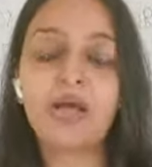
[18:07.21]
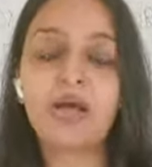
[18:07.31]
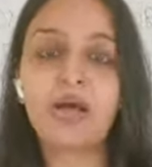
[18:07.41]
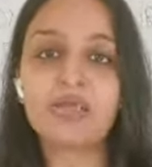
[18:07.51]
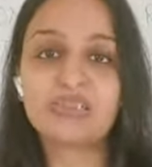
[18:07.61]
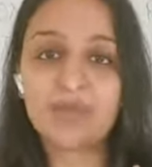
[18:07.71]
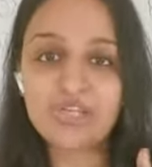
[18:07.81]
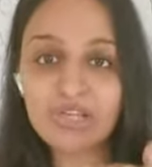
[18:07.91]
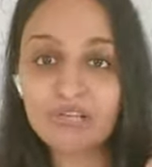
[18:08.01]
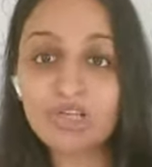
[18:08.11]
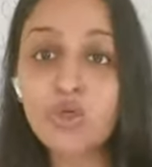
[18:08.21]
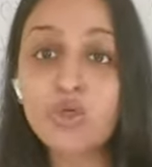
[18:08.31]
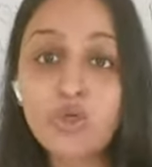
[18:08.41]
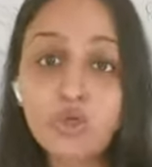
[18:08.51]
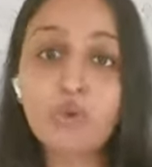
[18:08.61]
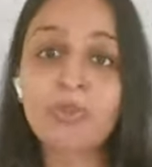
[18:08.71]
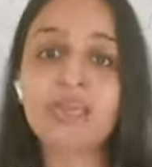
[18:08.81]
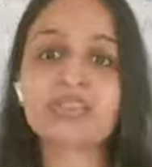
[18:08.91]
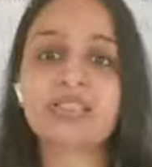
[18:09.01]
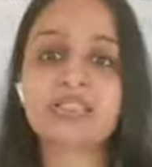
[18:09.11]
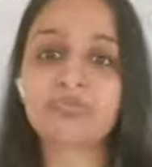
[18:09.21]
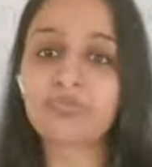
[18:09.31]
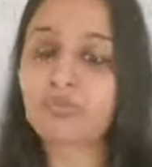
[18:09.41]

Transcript: especially when you're new, because it's